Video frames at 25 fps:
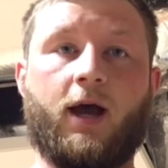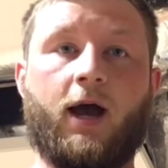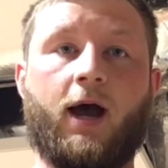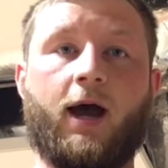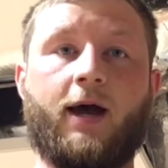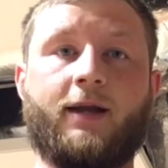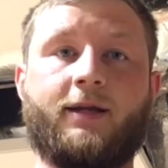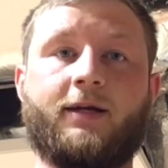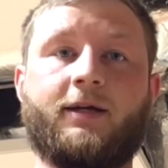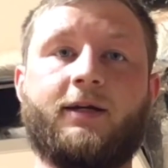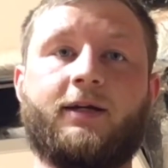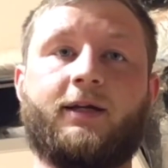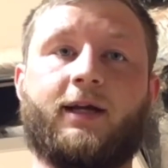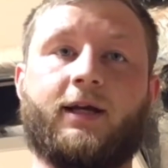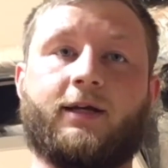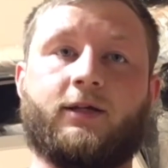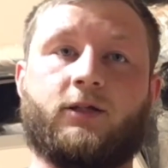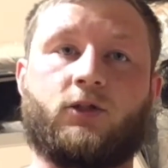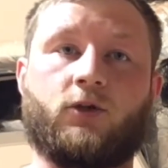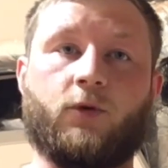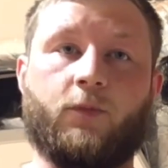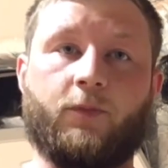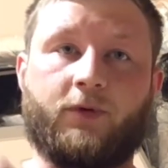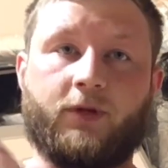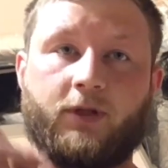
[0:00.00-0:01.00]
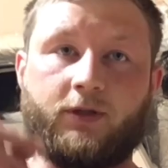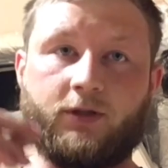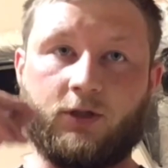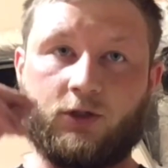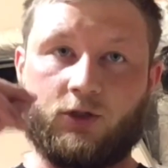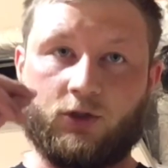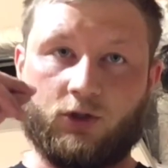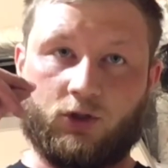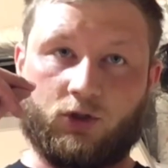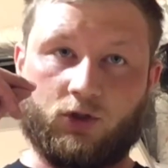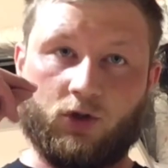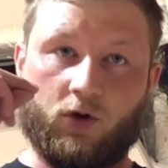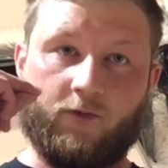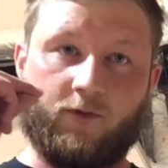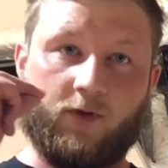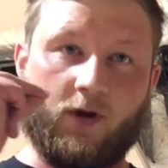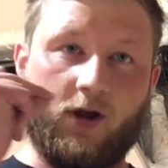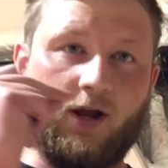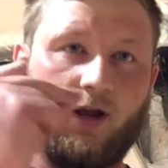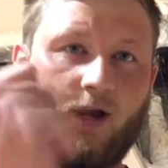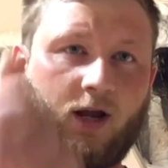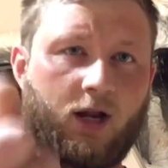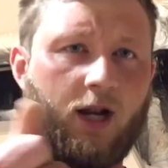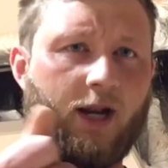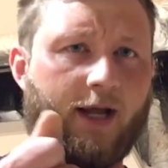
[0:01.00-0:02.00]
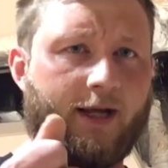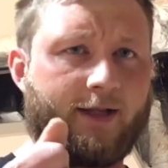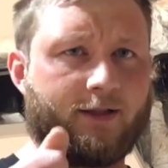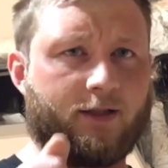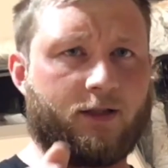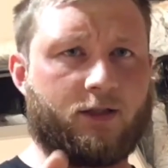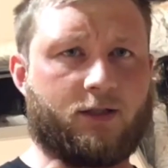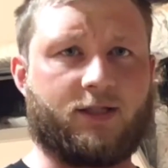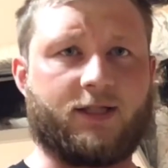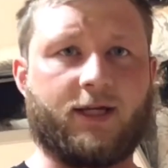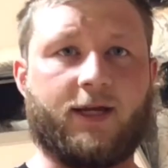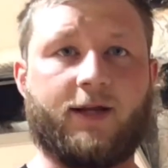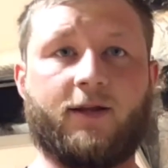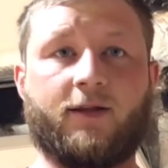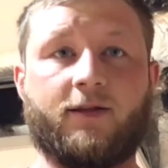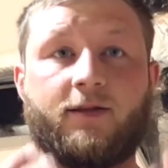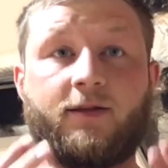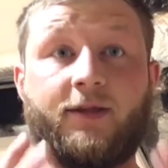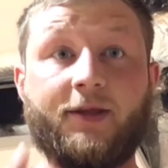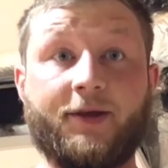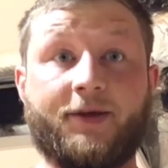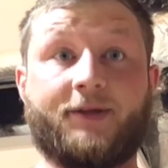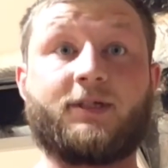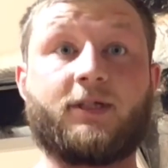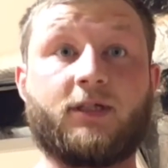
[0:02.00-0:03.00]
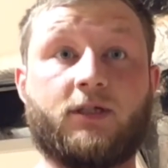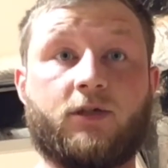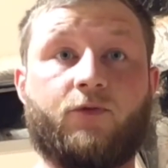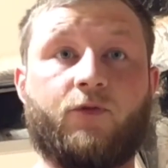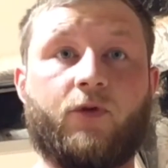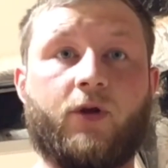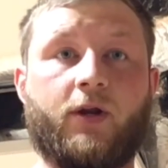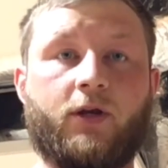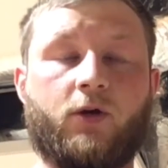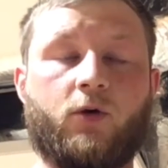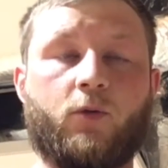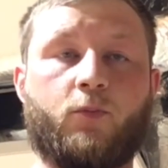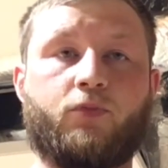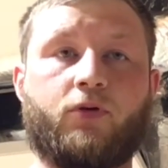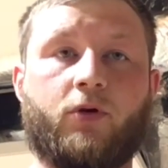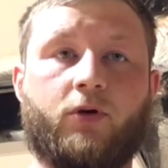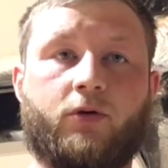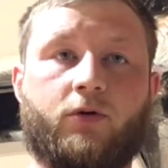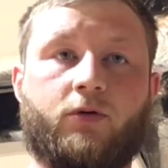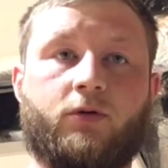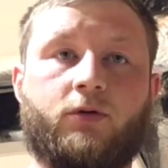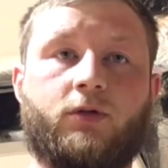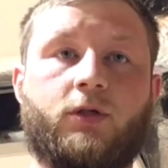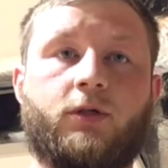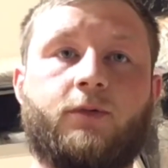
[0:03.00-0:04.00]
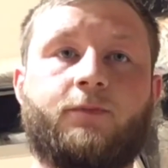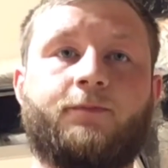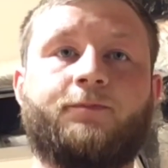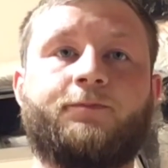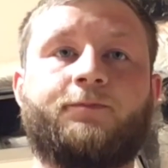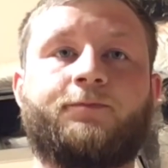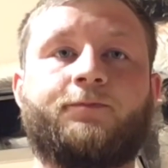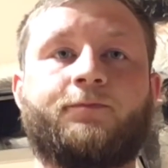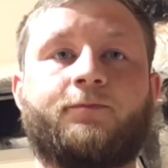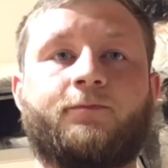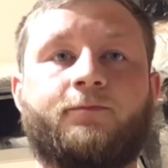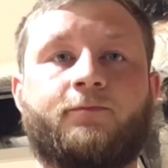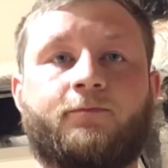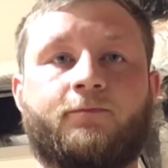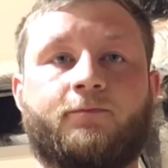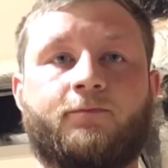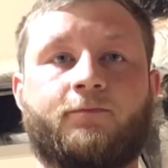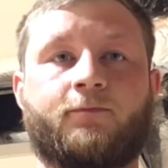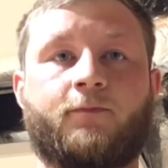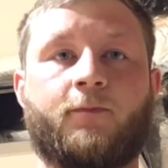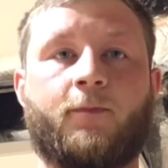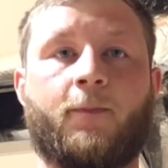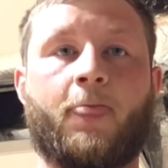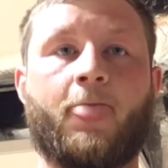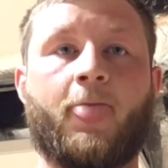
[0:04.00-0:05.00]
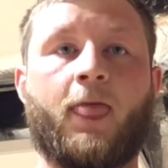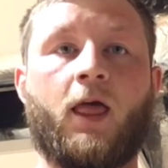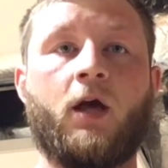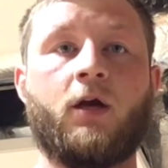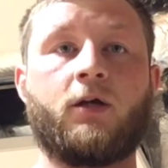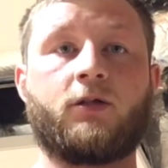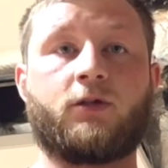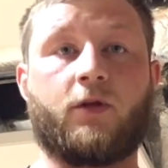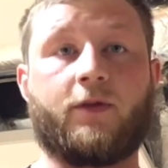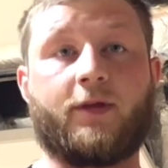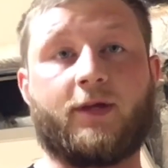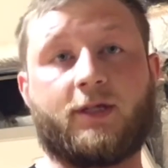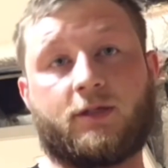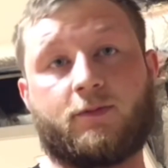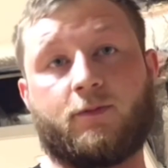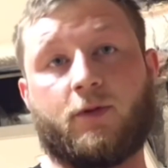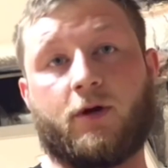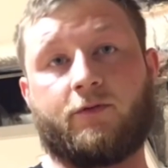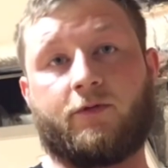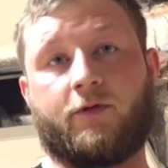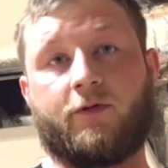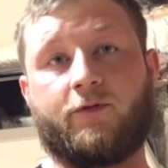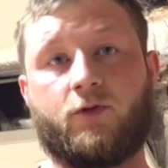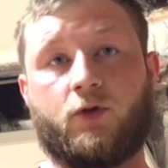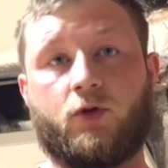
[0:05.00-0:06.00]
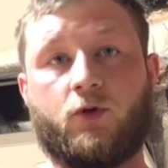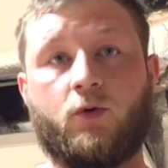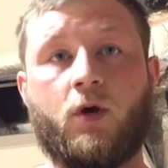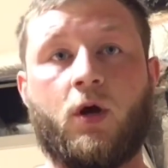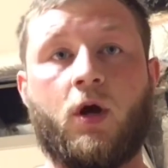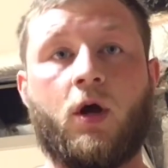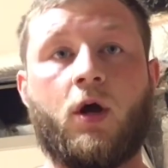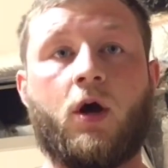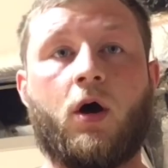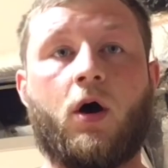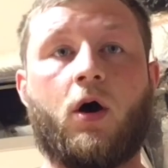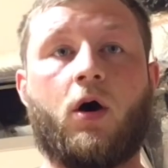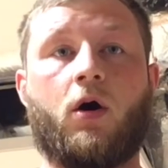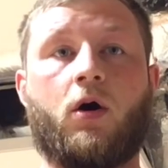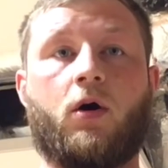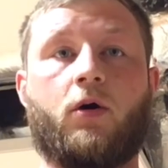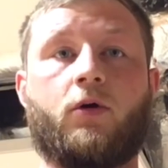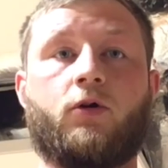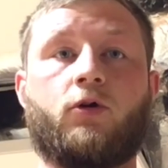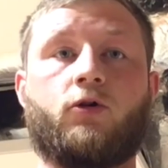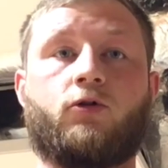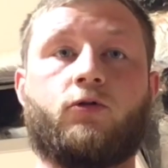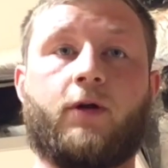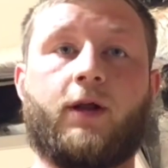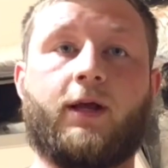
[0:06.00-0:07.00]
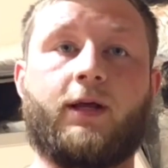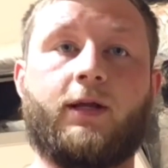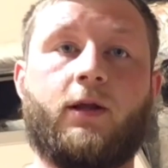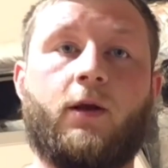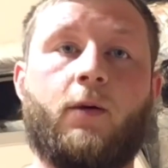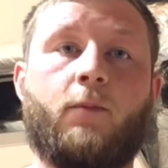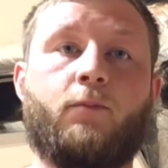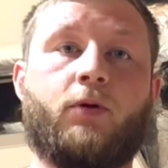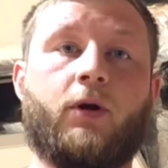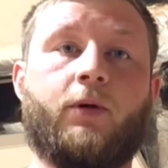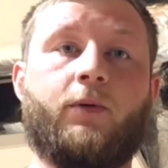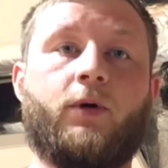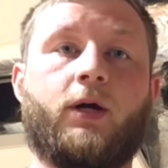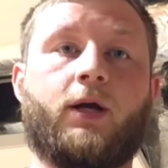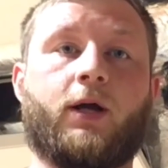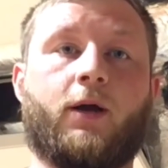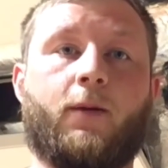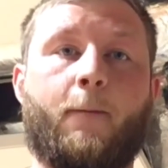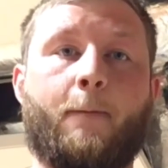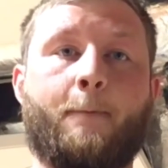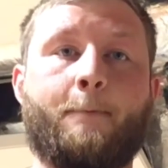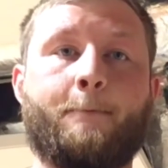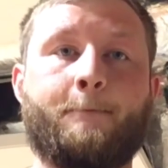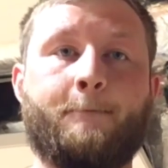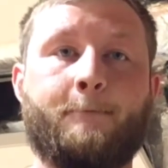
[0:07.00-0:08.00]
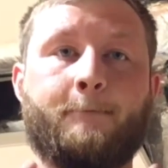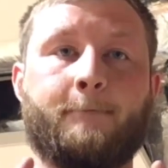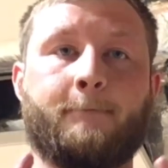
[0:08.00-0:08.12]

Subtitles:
I didn't get something that just sort of like clicked that said, this is a really good product. So that's my review on Grenade pre-workout.